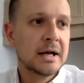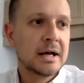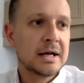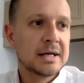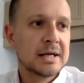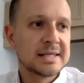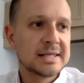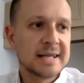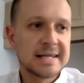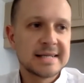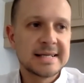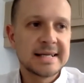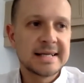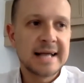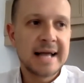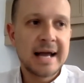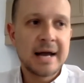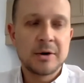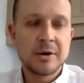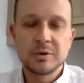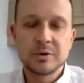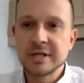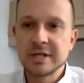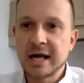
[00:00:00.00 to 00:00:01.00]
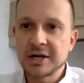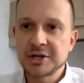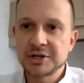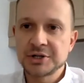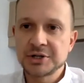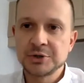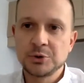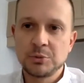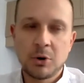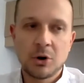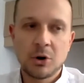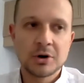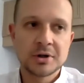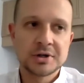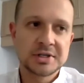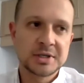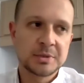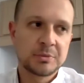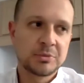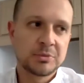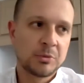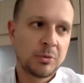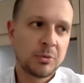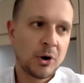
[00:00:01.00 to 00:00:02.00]
setting out national
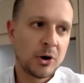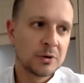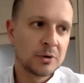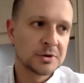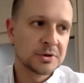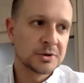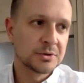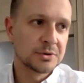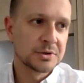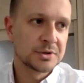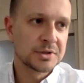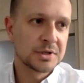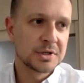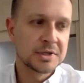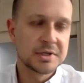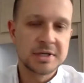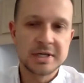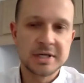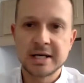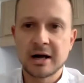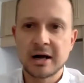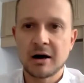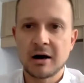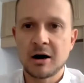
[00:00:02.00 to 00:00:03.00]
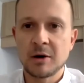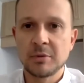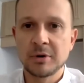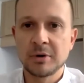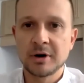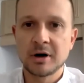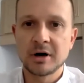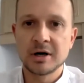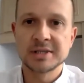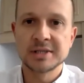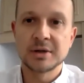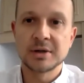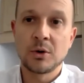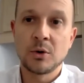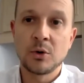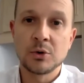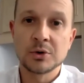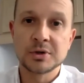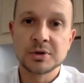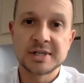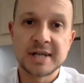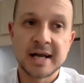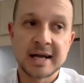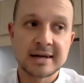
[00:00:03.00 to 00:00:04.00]
policy proposals to decarbonise
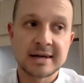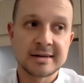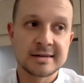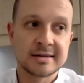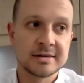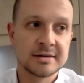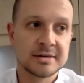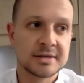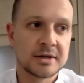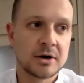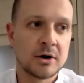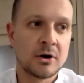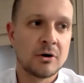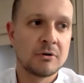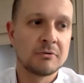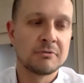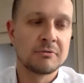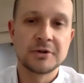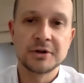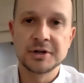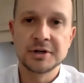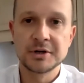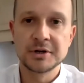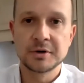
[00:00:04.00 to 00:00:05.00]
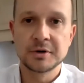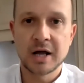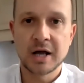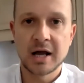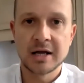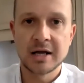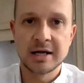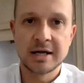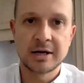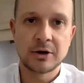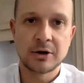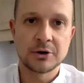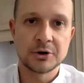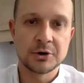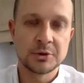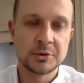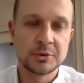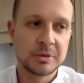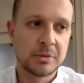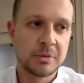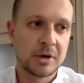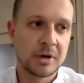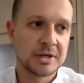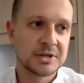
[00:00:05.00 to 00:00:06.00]
all sectors of the UK
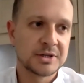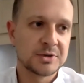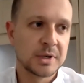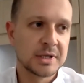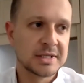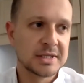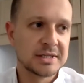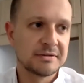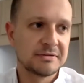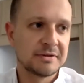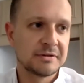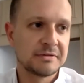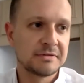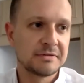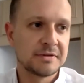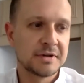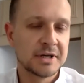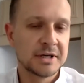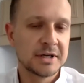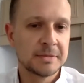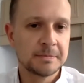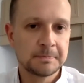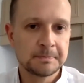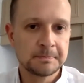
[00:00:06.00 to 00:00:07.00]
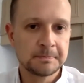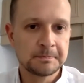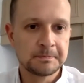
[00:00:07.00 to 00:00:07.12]
economy by 2050.